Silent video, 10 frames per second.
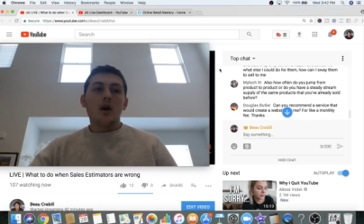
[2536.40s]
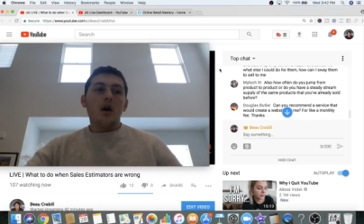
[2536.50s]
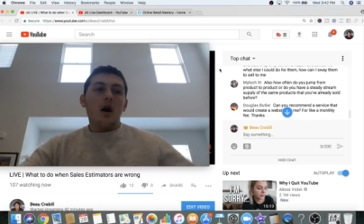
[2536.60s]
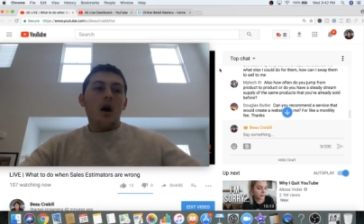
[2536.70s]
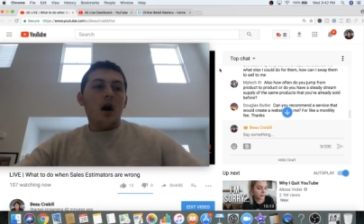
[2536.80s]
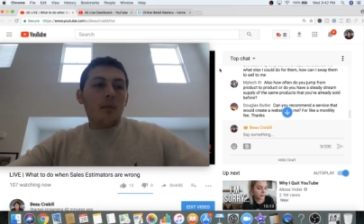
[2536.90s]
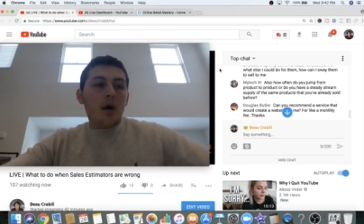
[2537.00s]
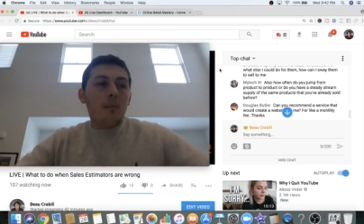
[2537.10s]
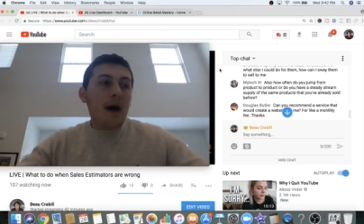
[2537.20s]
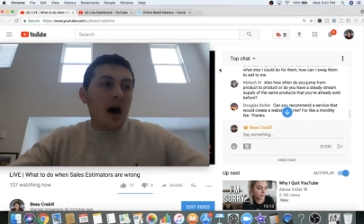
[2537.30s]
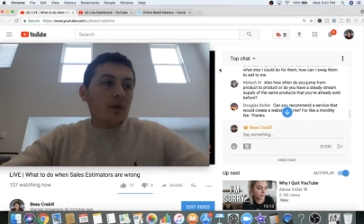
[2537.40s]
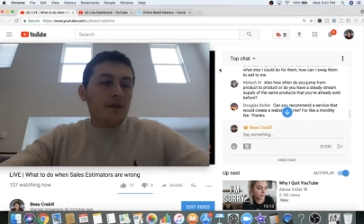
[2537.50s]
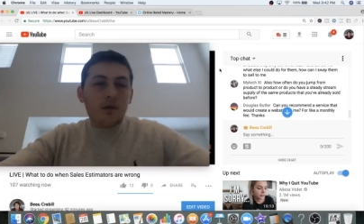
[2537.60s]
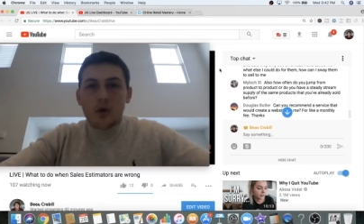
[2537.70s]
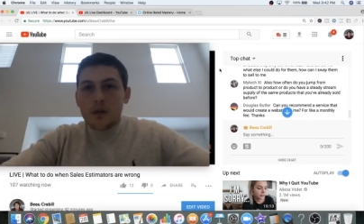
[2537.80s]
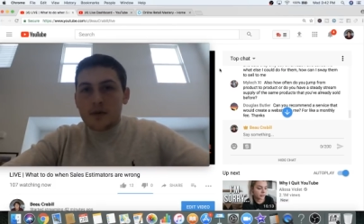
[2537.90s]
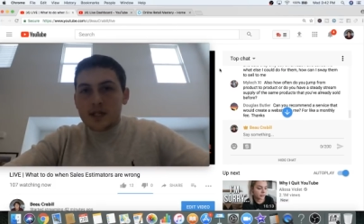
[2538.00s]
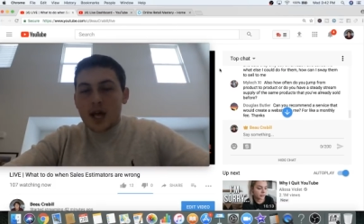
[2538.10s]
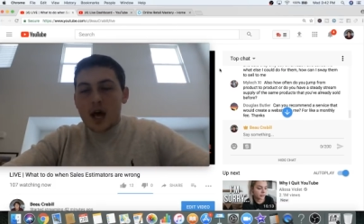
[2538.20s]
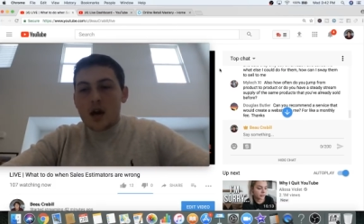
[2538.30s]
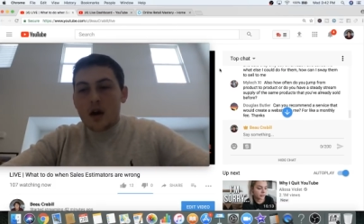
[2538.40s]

About 40%